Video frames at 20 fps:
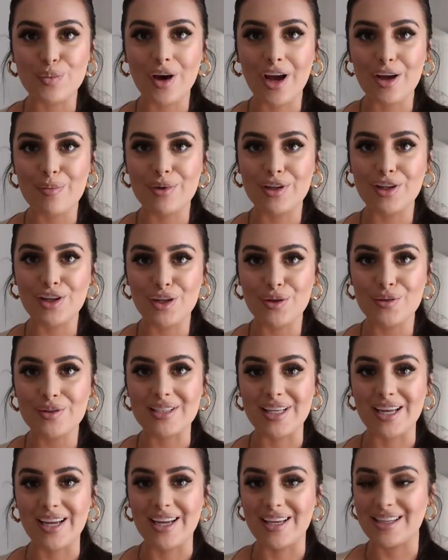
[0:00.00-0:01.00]
what I've been
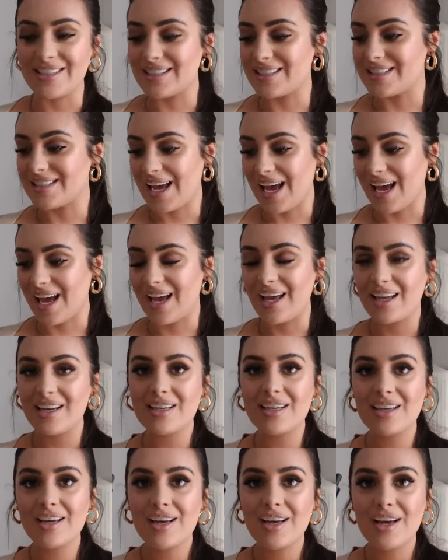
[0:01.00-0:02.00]
using to
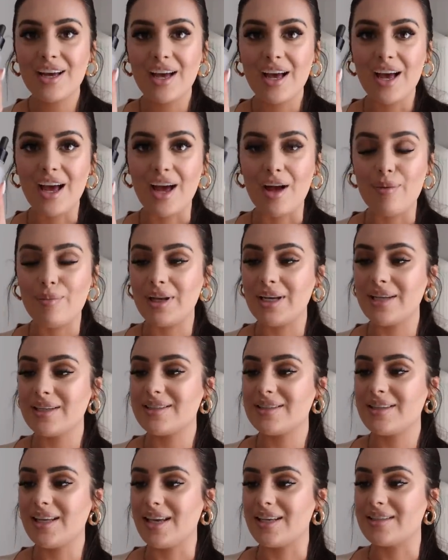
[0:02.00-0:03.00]
tan um, and it's
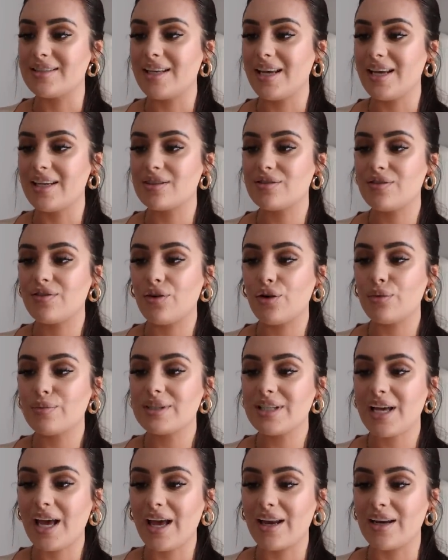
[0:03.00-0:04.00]
this it's from
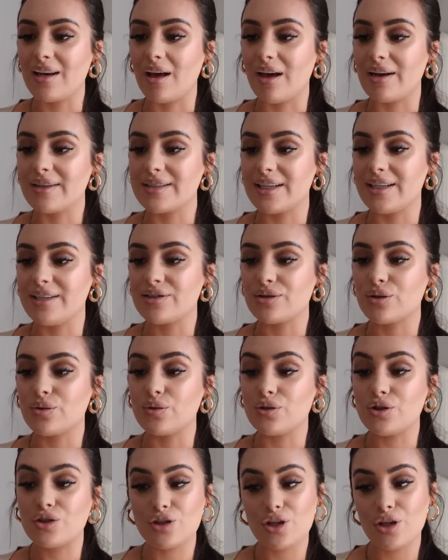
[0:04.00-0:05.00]
tan luxe and it's
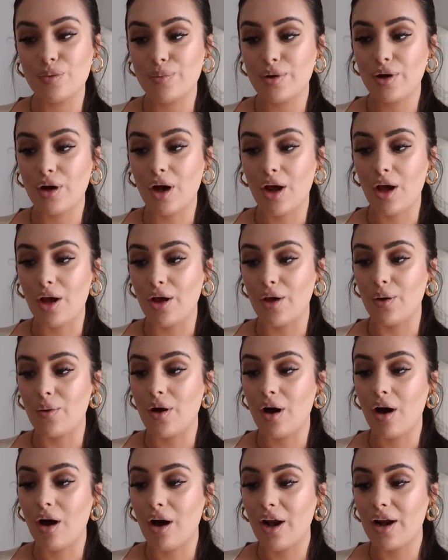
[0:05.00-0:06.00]
called super glow
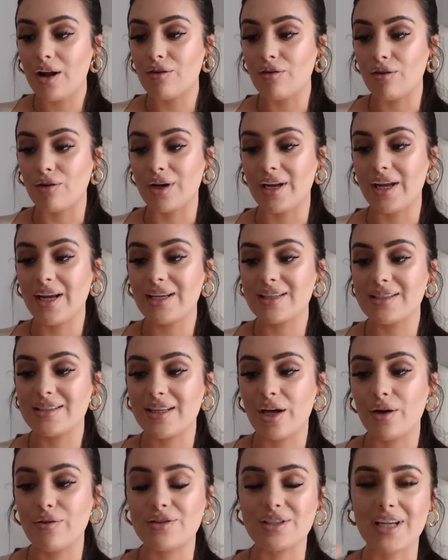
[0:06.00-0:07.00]
hyaluronic
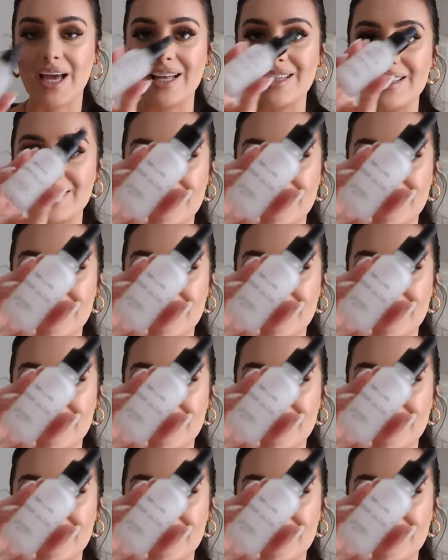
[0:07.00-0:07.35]
self tan